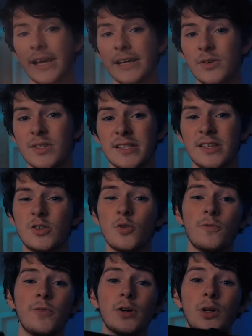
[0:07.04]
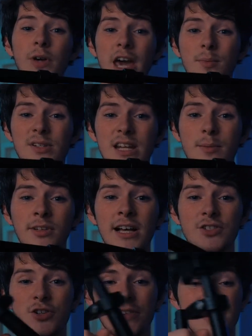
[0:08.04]
I use is a Sutefoto camera
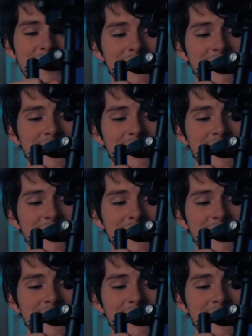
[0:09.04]
stabilizer. This